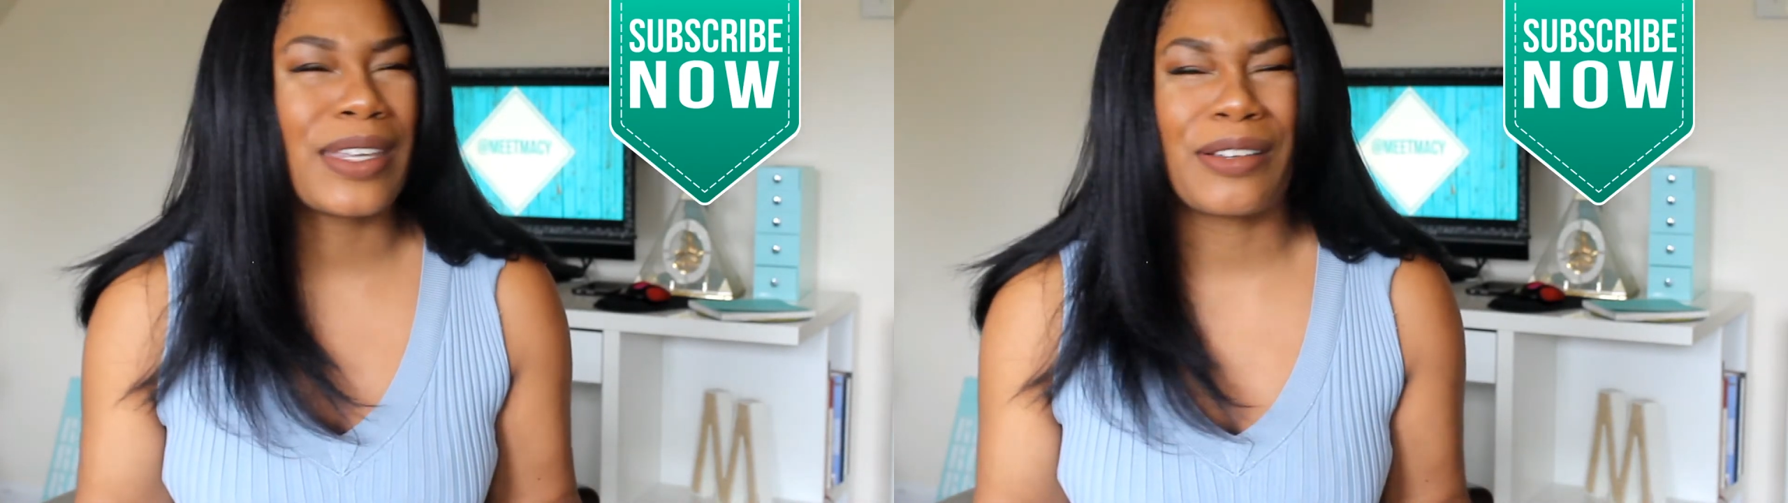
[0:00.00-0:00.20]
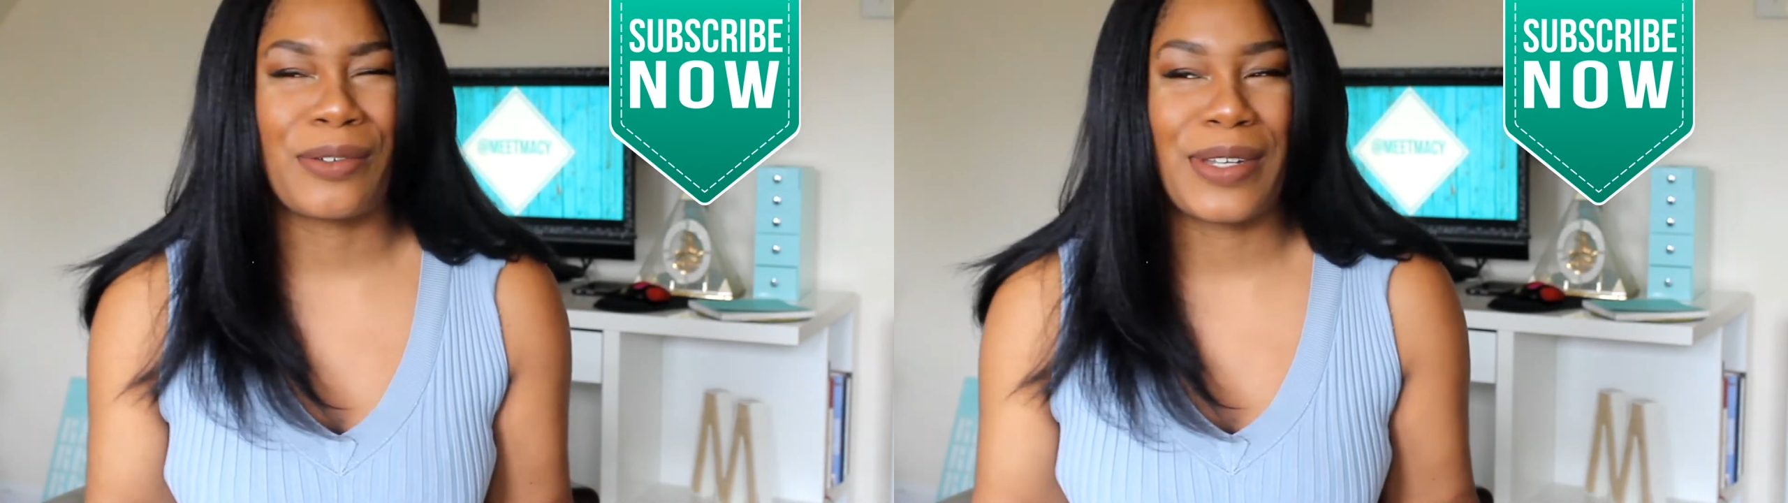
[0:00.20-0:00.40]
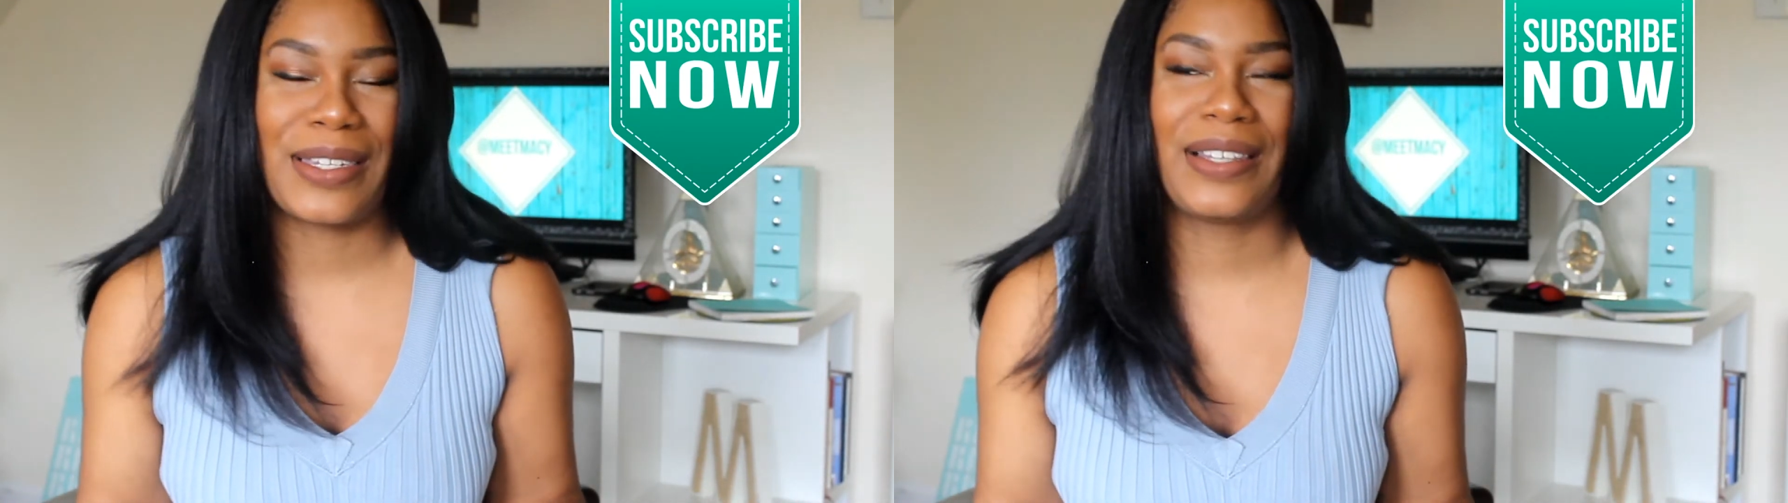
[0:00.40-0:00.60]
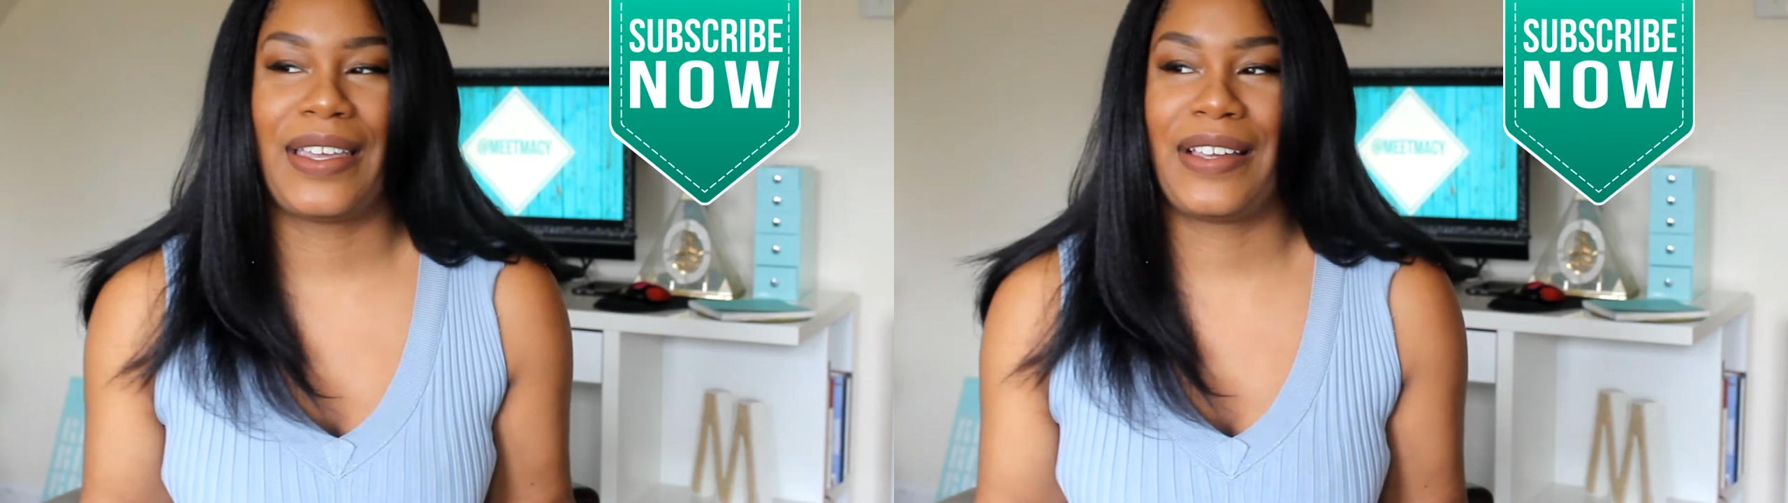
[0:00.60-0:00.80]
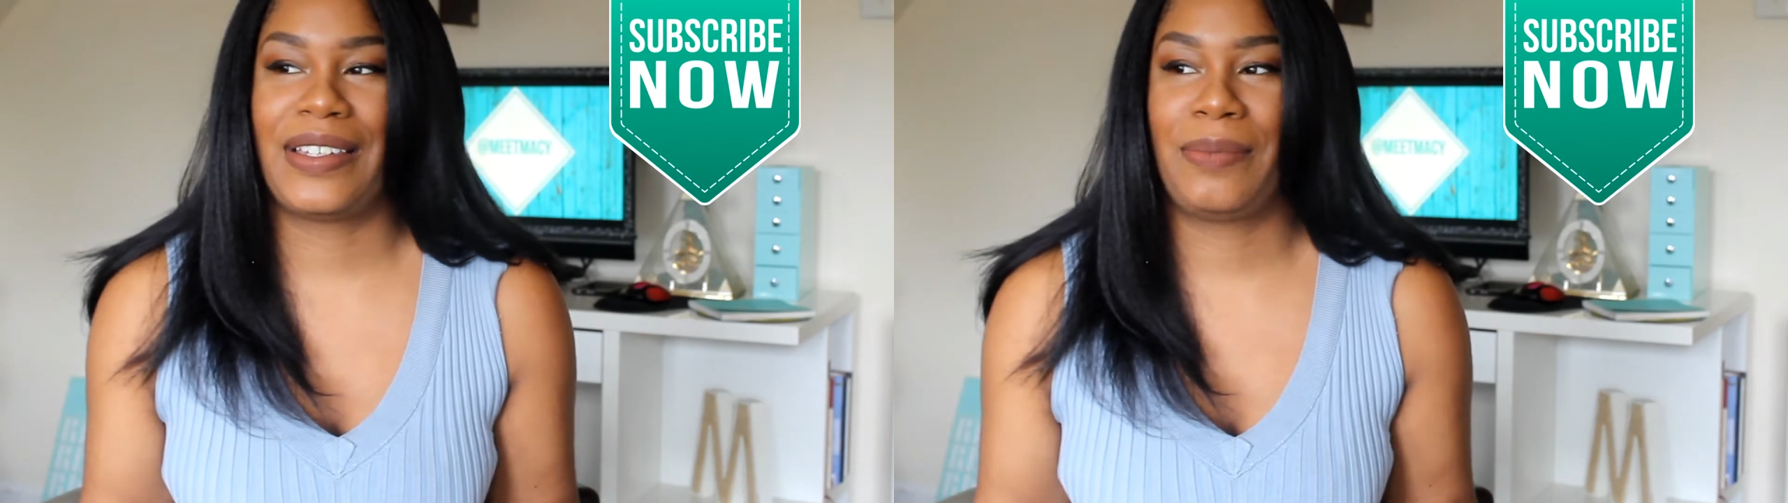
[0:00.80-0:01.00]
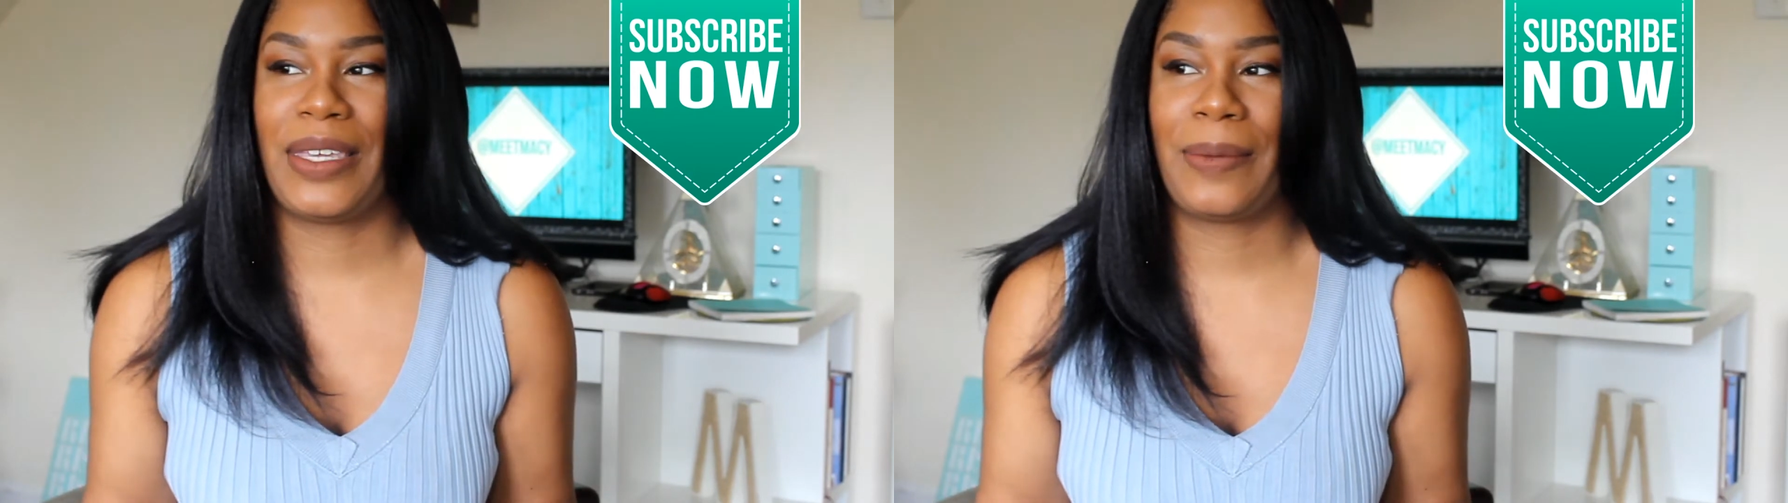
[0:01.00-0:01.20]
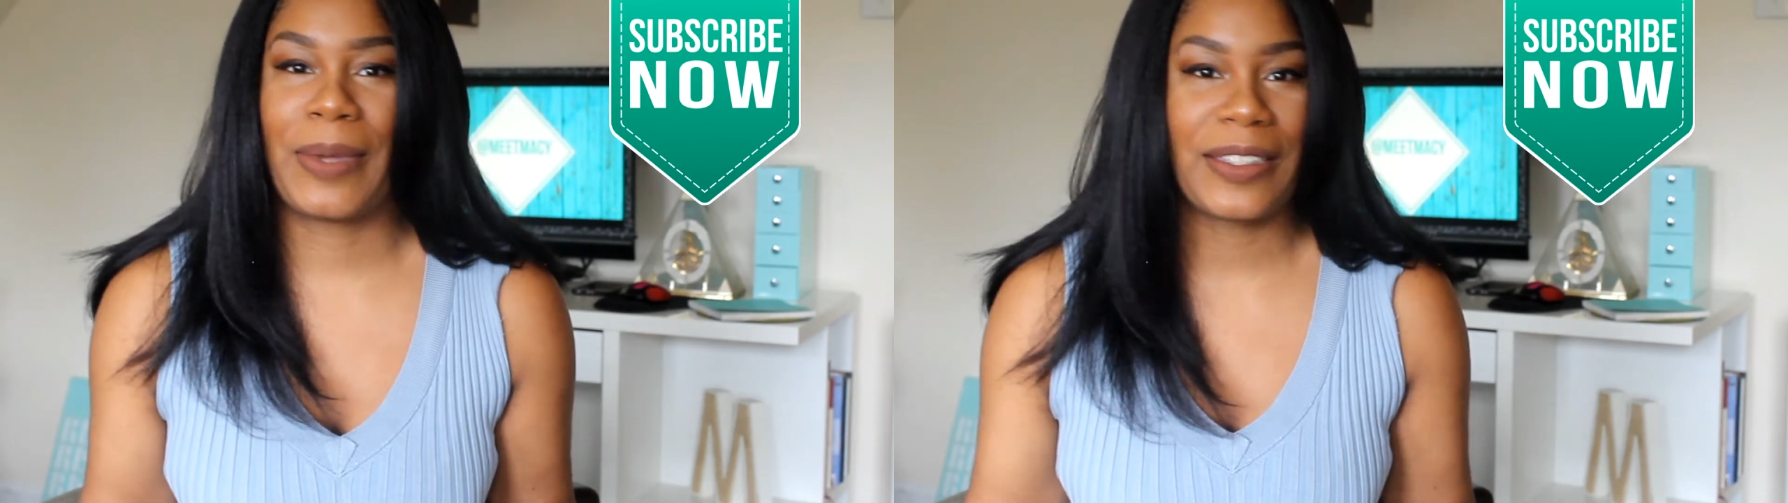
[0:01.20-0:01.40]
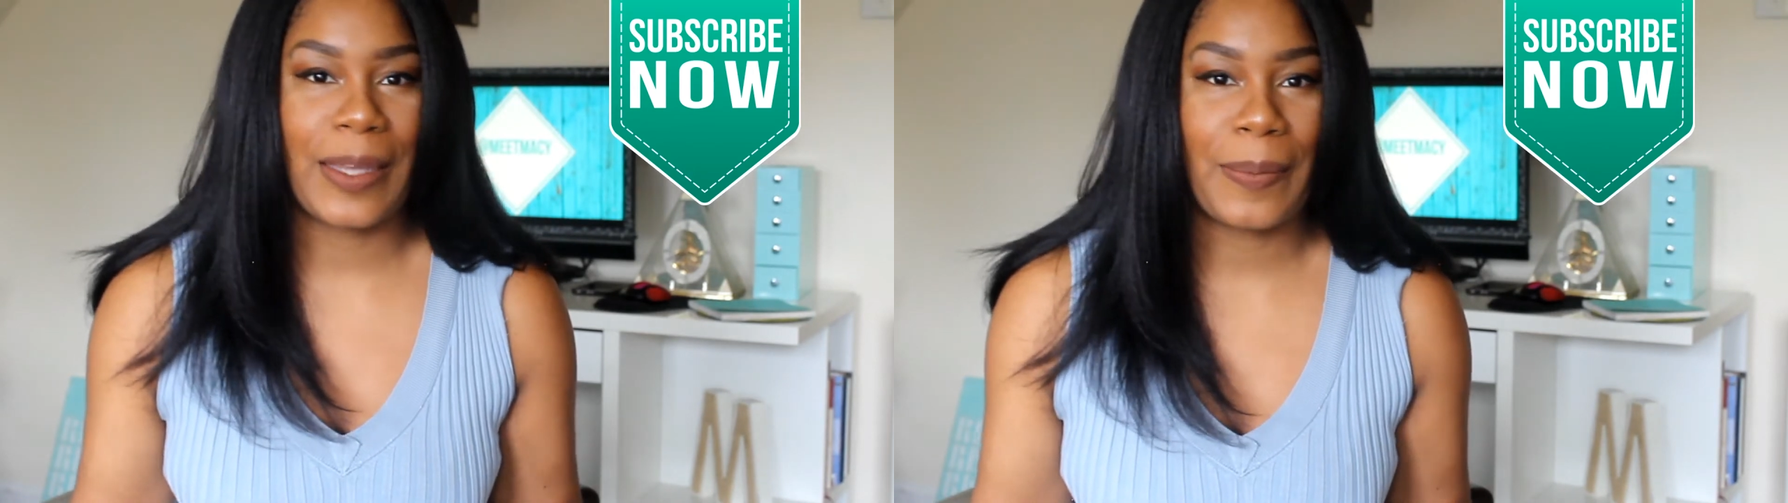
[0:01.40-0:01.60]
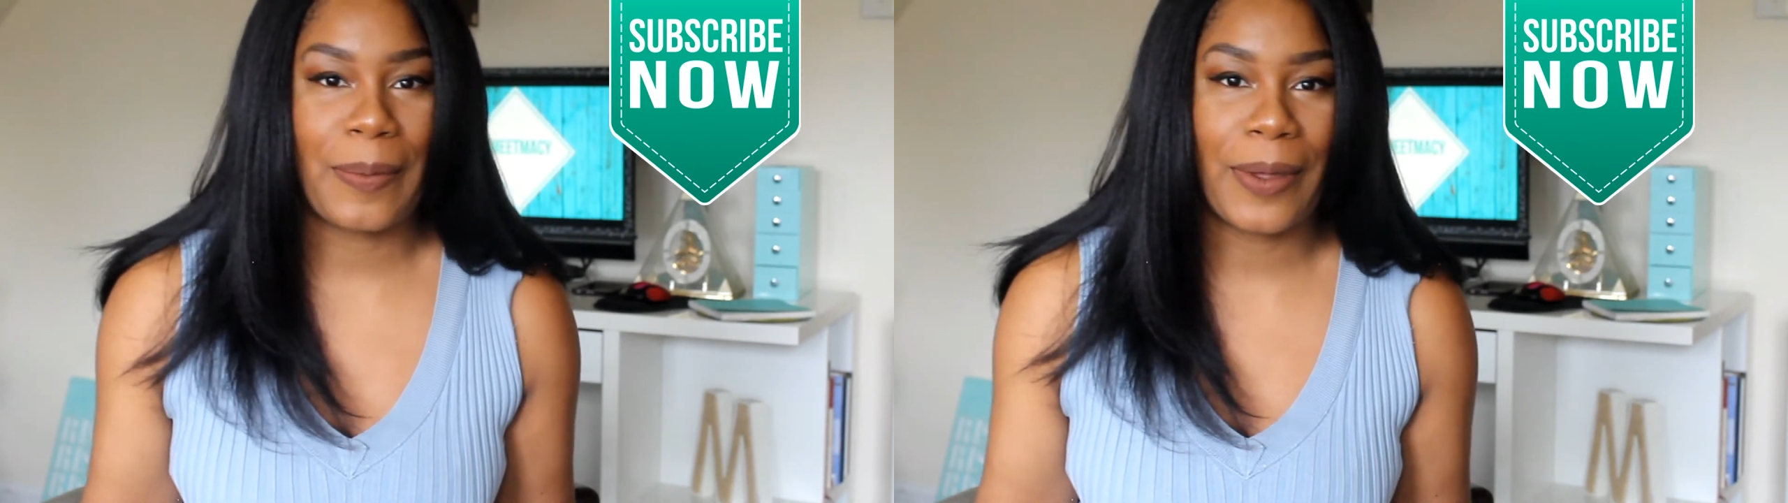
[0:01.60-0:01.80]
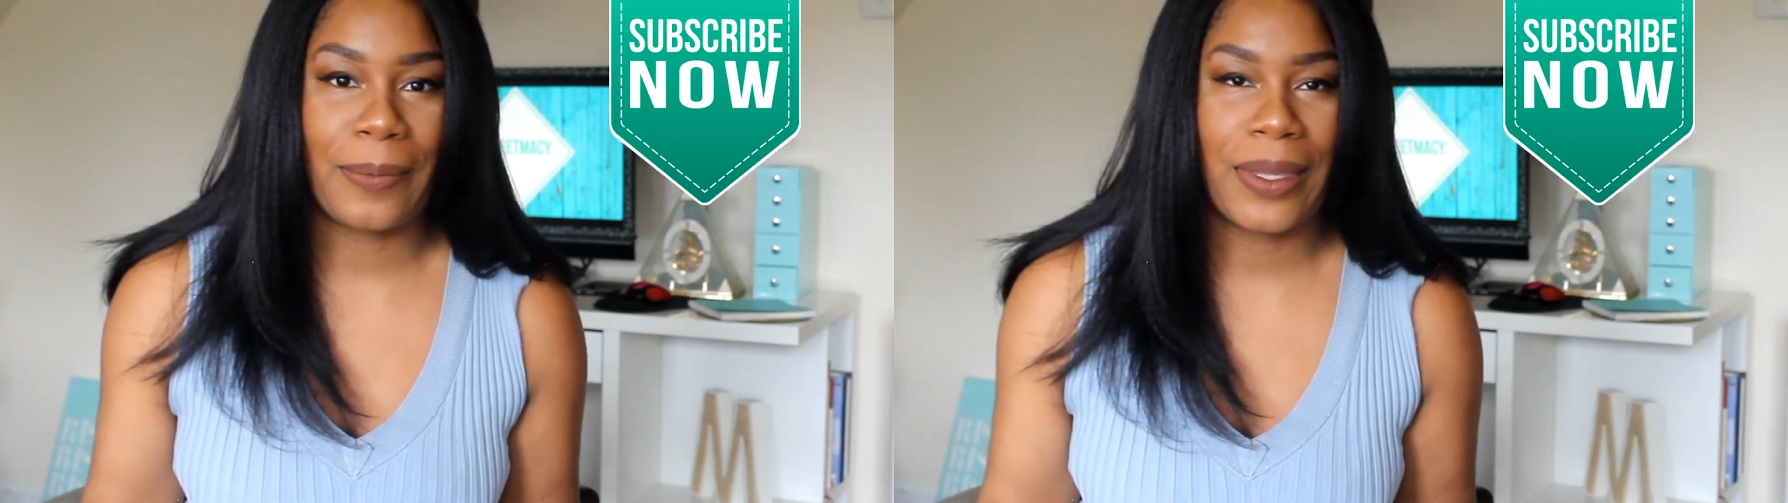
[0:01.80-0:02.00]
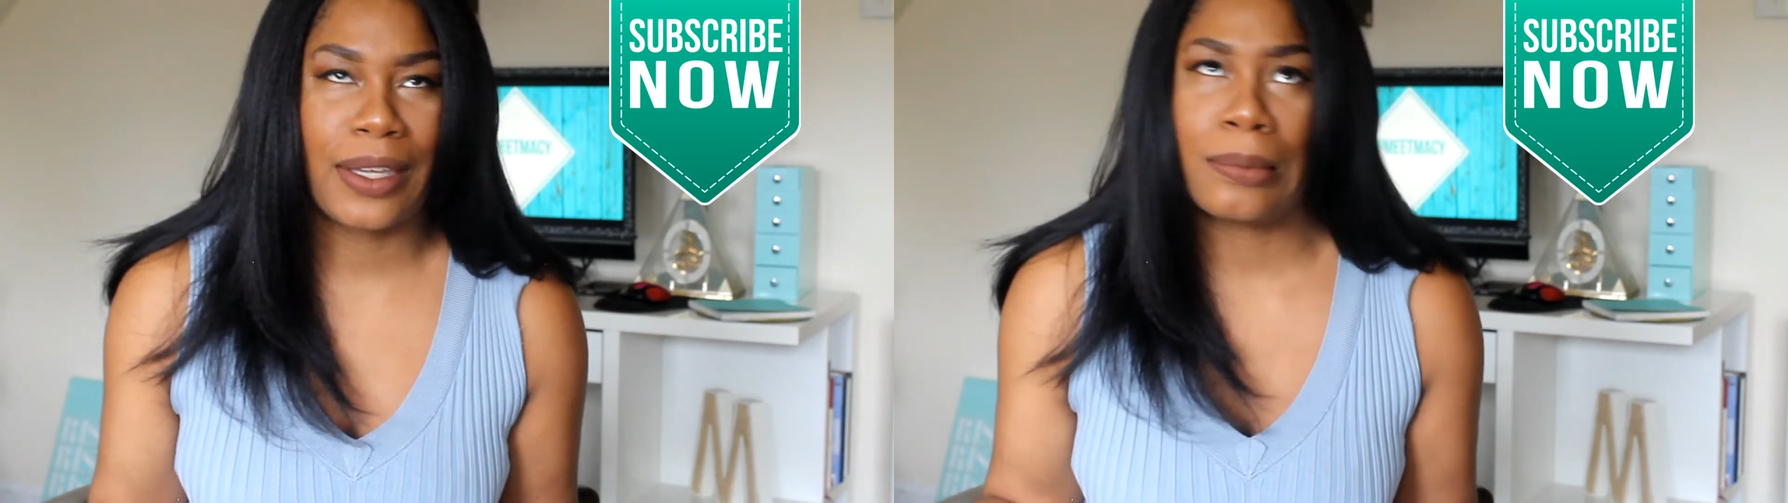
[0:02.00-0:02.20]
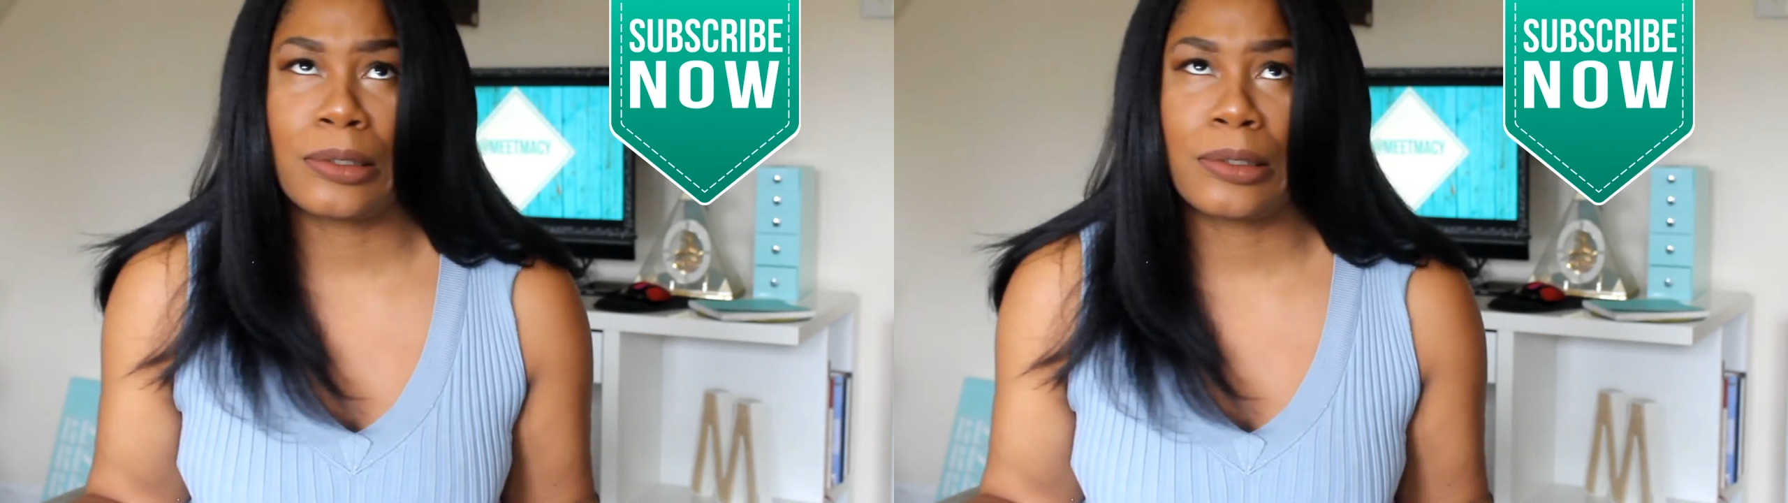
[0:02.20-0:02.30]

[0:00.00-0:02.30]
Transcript: Like, who doesn't like to be picked up in public?